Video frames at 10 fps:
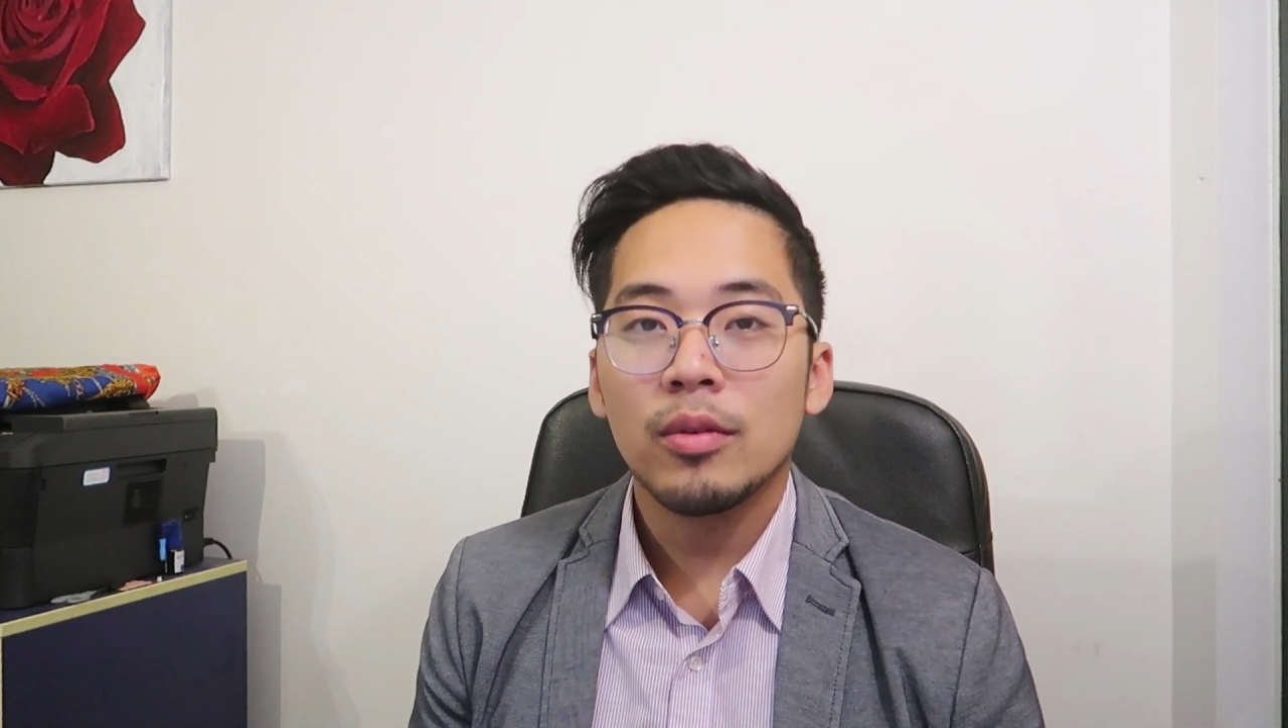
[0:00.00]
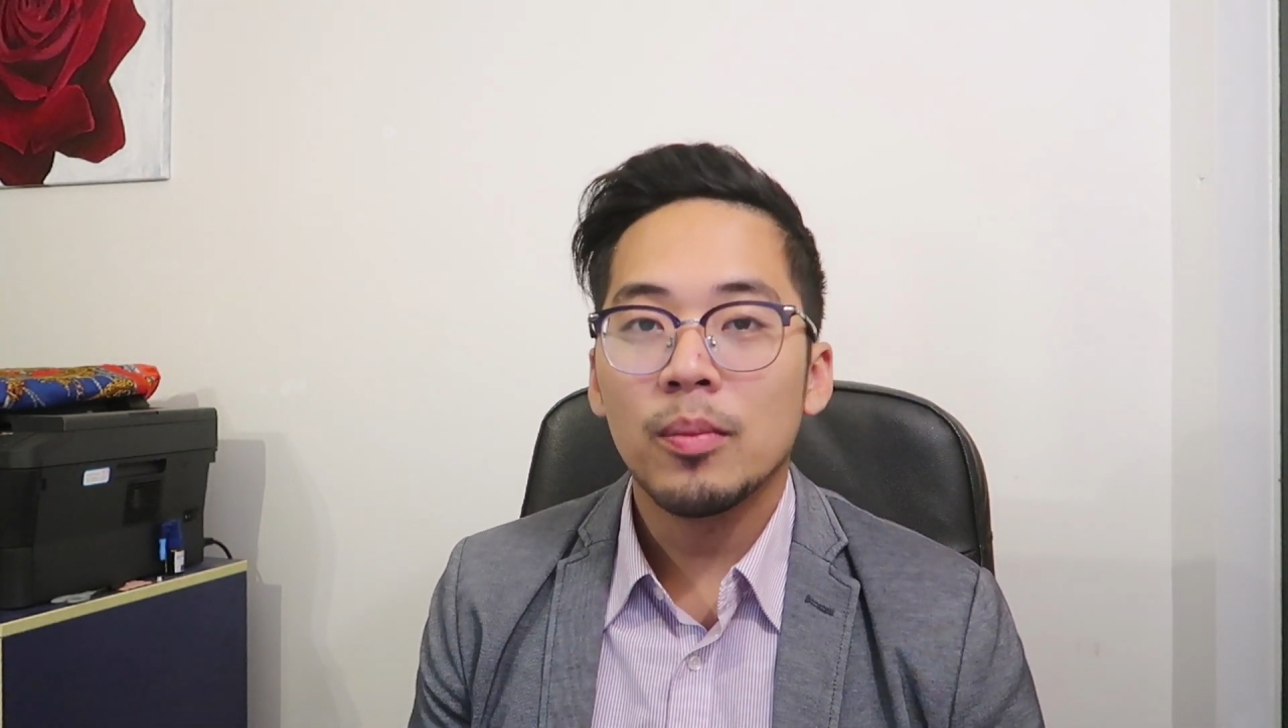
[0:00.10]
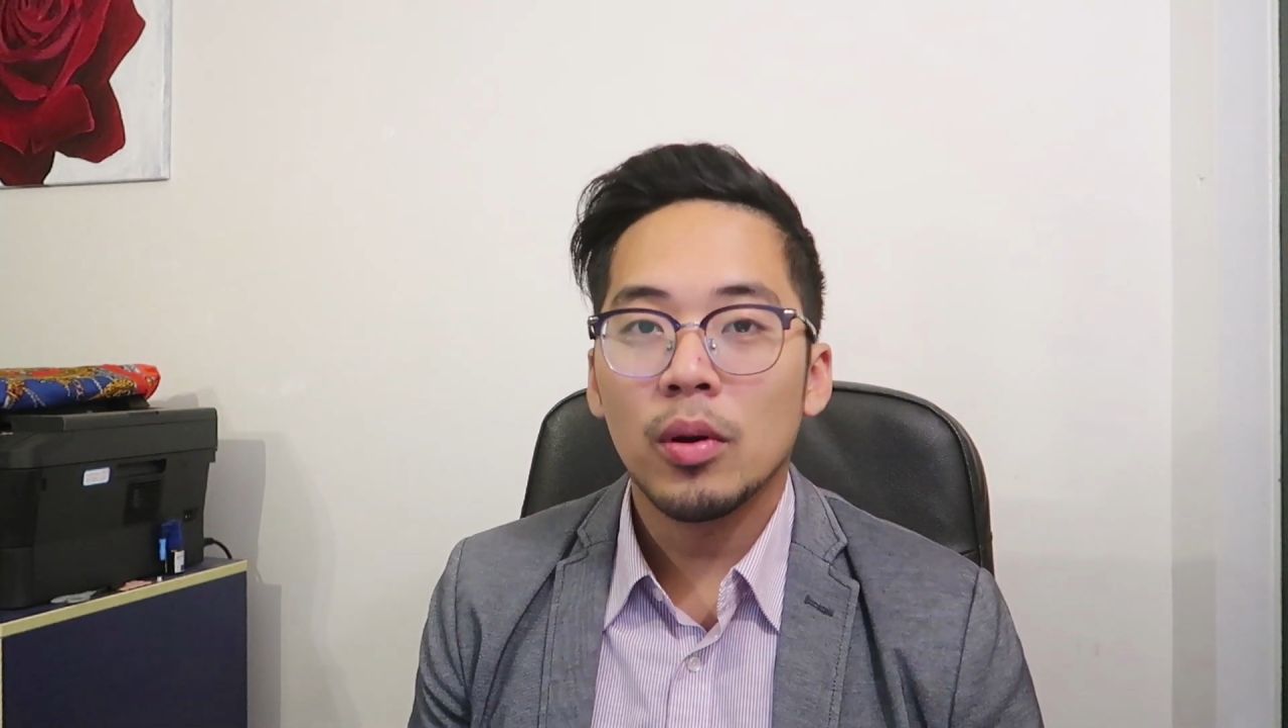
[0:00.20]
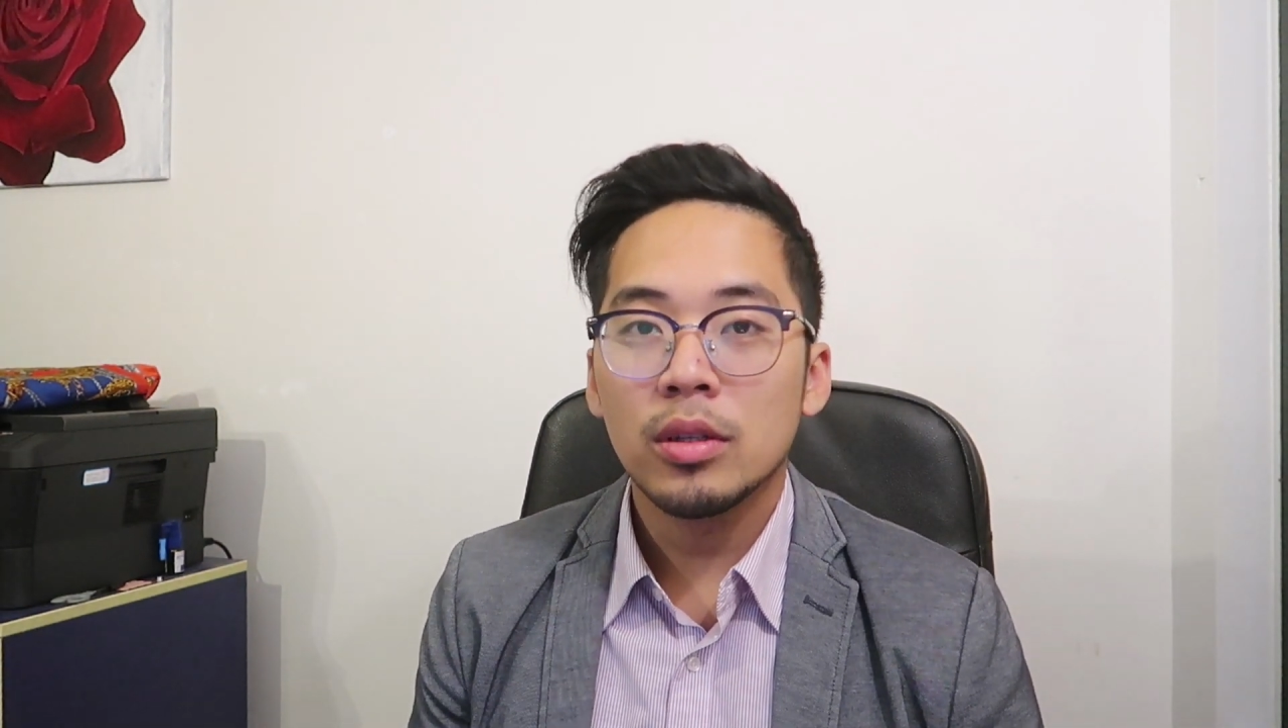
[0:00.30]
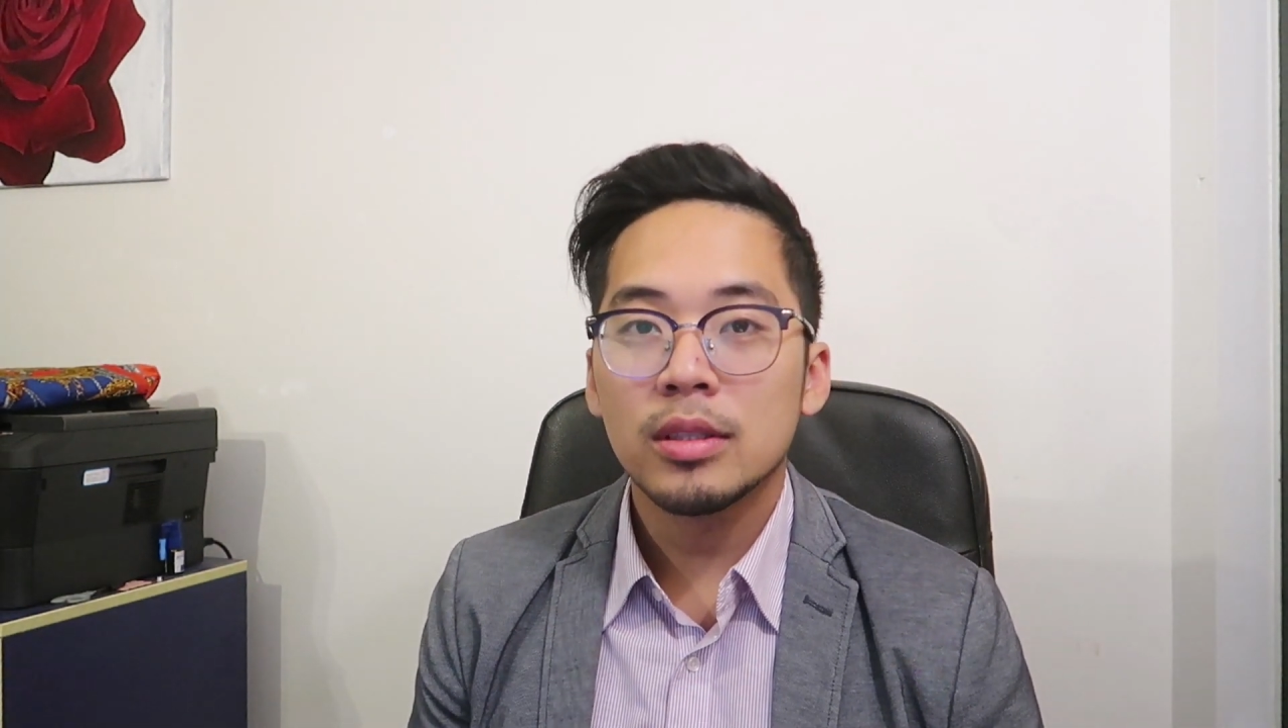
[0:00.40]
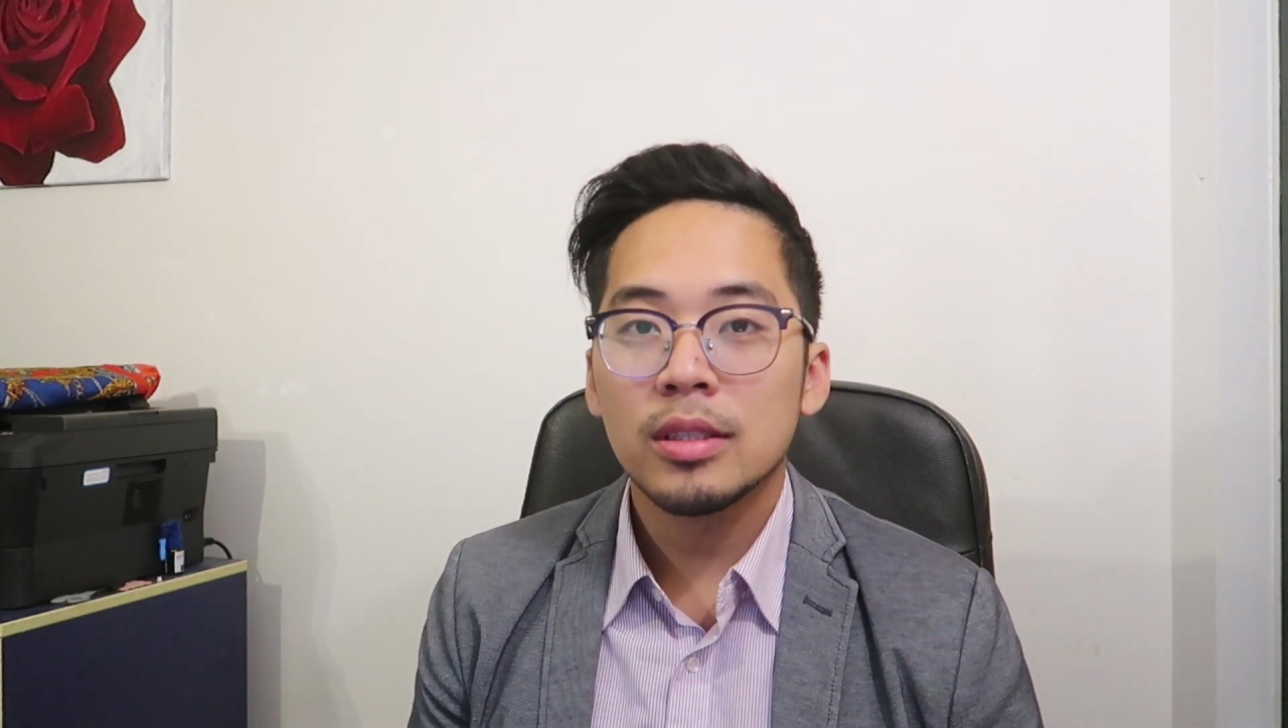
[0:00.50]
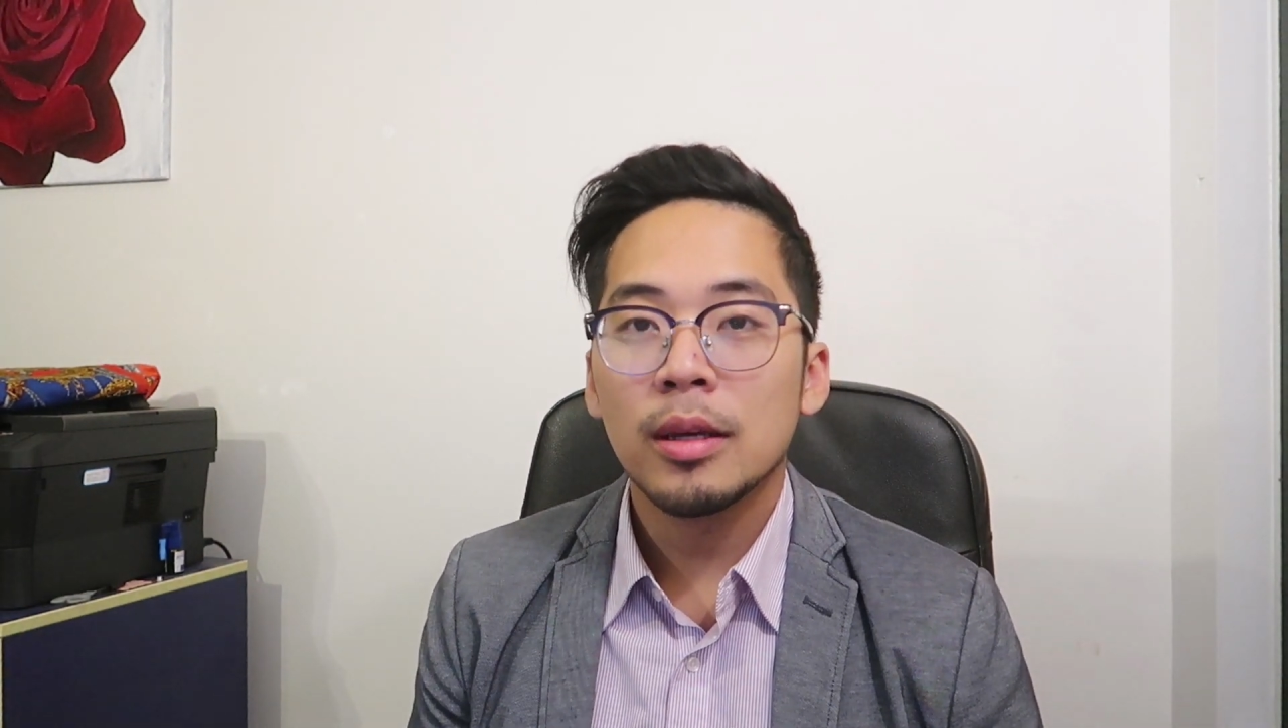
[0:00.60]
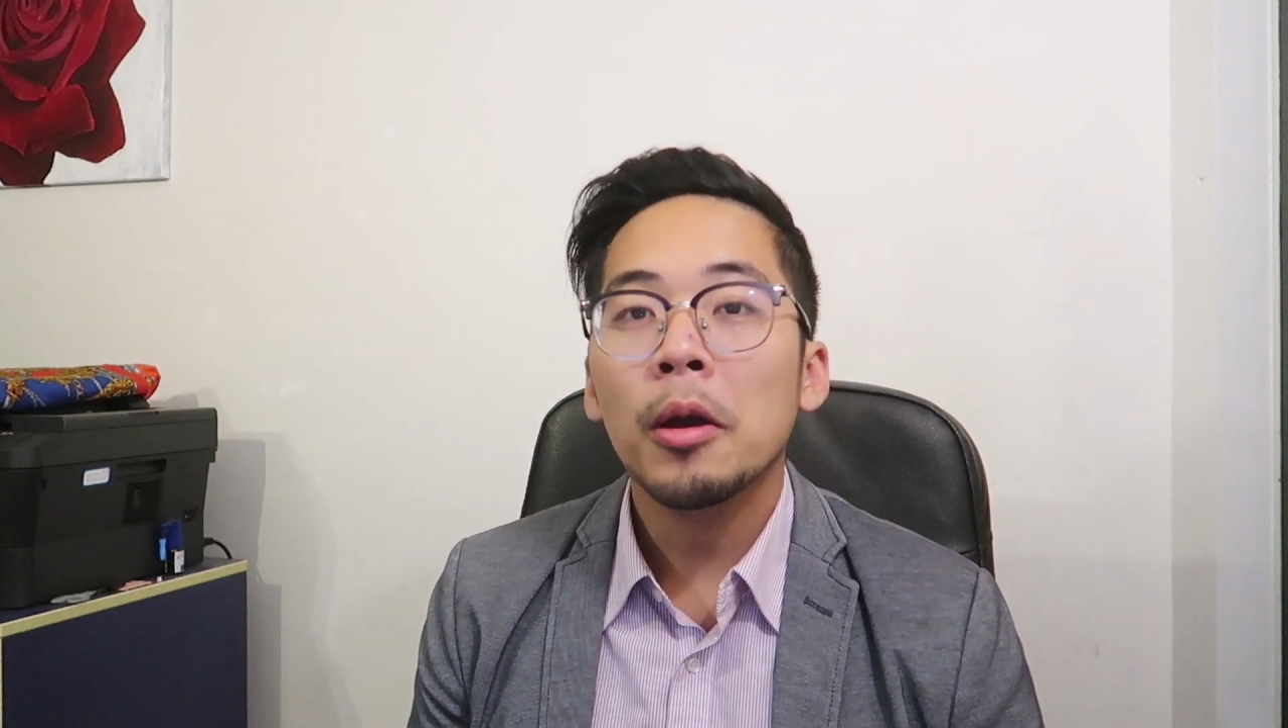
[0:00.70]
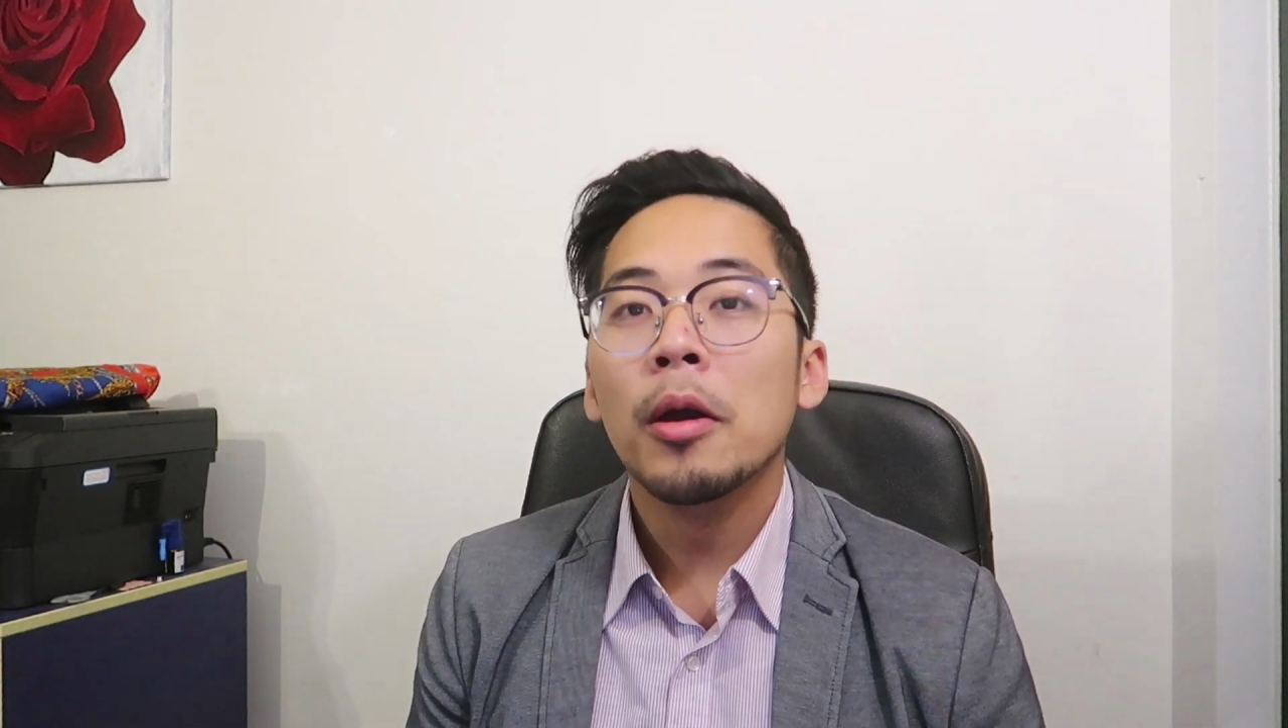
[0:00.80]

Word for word: reports,